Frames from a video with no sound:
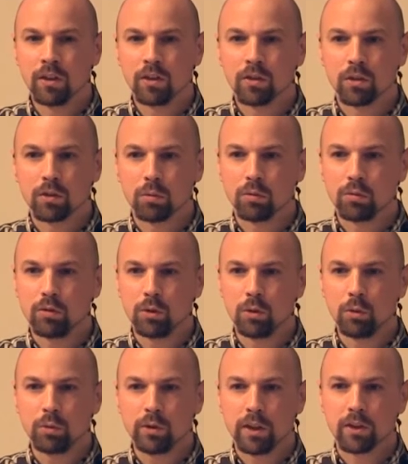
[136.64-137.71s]
So
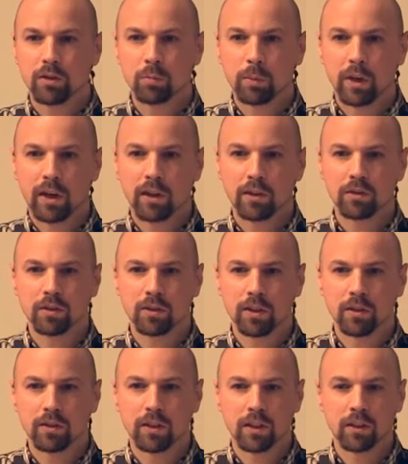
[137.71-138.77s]
2 years passed,
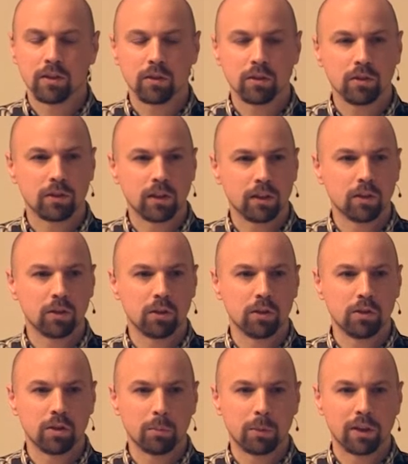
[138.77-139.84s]
and then
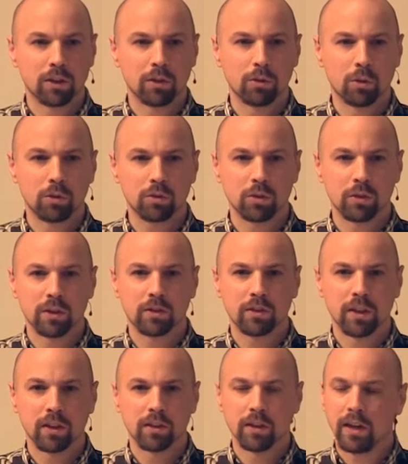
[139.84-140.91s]
suddenly she met a doctor that
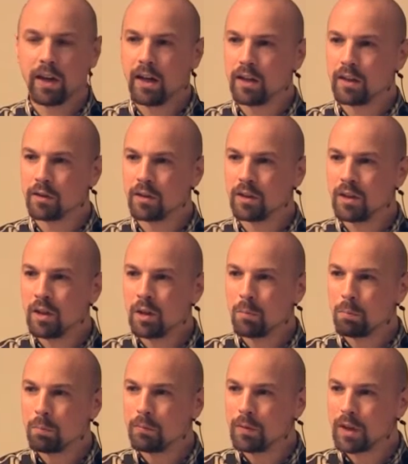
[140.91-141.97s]
said, "Hey,
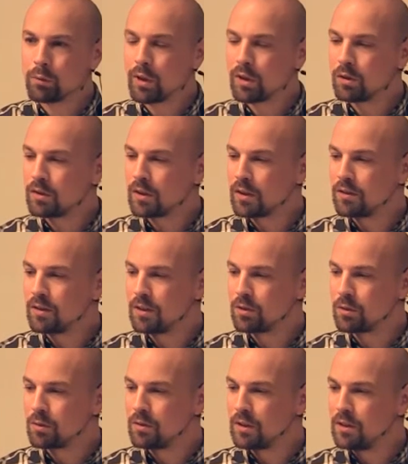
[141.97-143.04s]
I recognize
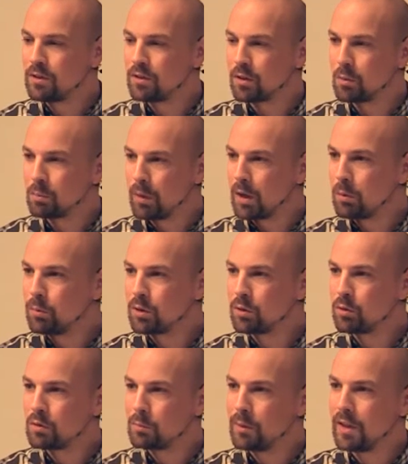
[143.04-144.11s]
this condition. Maybe
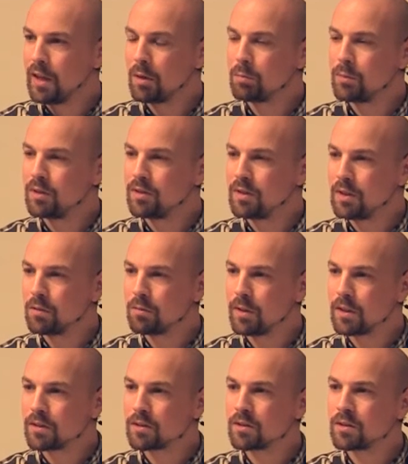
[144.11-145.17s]
it could be ME
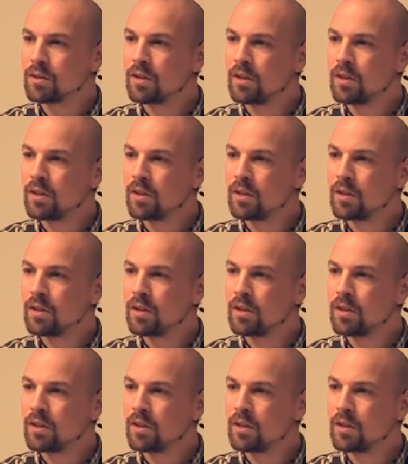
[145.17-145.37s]
CFS."